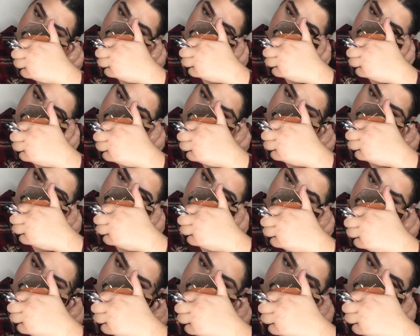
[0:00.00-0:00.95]
combing
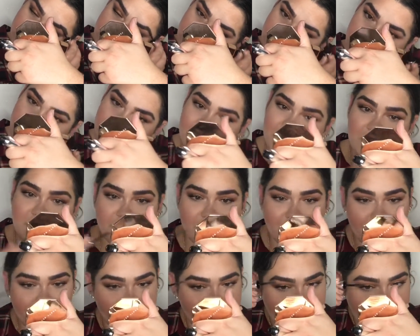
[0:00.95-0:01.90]
my brushes,
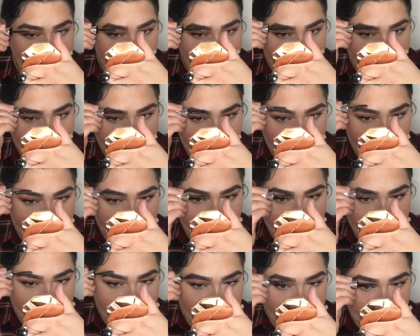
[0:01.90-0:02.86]
my hairs really
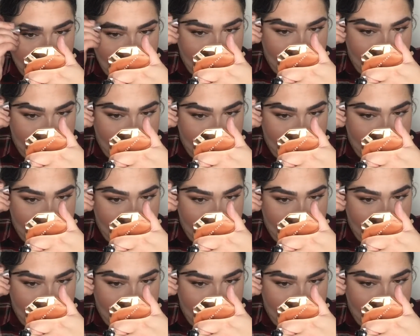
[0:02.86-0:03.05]
well.